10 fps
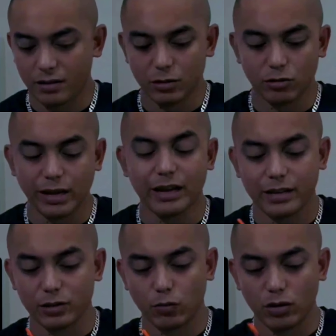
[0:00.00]
So
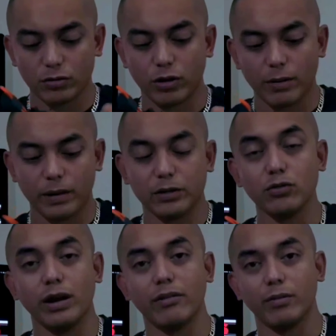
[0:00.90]
that is one gripe I
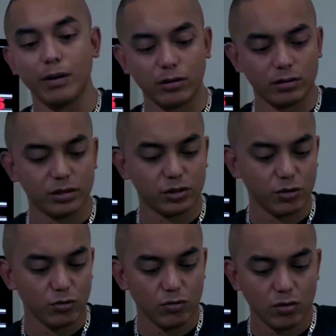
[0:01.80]
do have about the
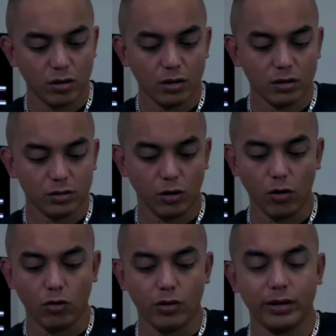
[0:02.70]
shoe.
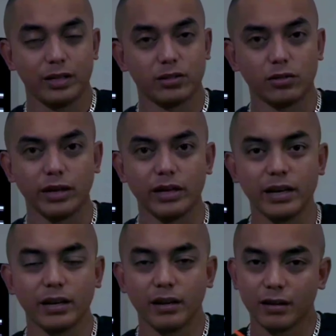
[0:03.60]
So it's
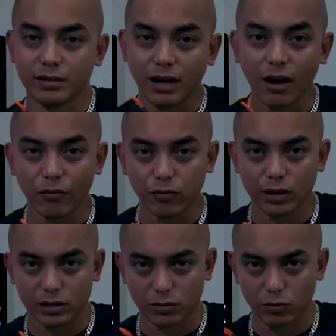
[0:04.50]
already not
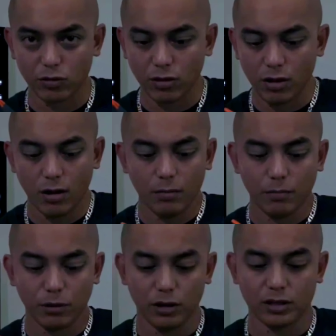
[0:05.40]
flexible,
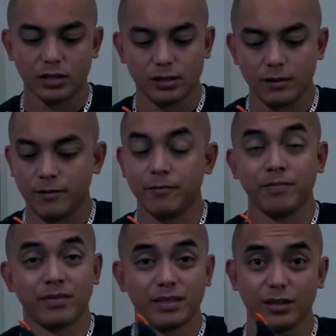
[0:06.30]
plus
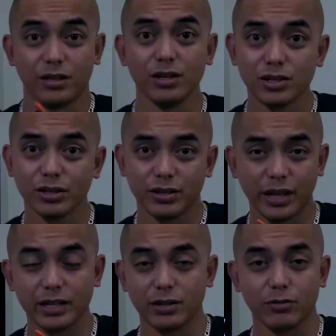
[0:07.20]
the cushion
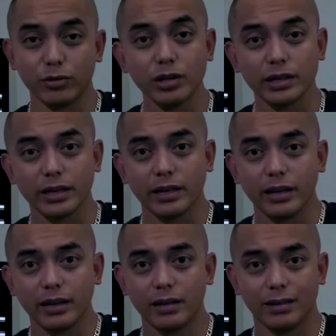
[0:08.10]
isn't really
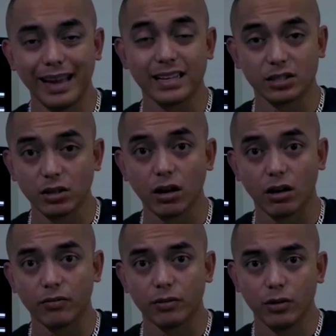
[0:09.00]
that
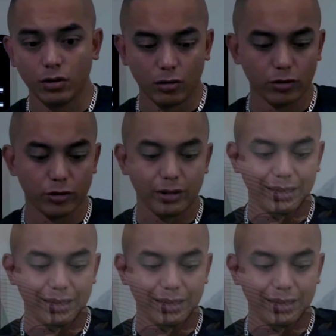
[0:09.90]
soft or